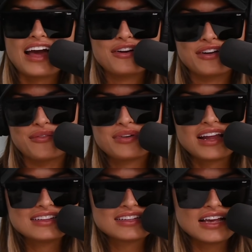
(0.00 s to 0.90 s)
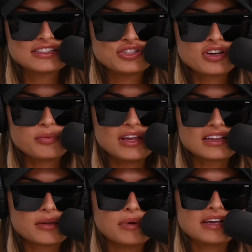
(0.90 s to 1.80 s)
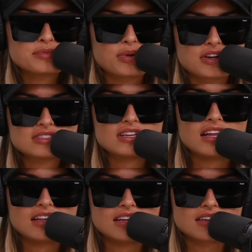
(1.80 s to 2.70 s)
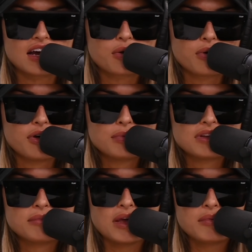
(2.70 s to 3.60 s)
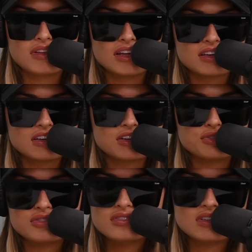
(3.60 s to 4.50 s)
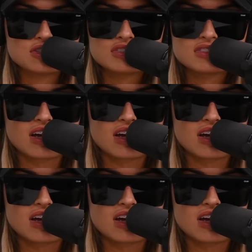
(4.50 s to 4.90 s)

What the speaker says: I don't know, but it's you could be like the best person in the entire world, but maybe like it's just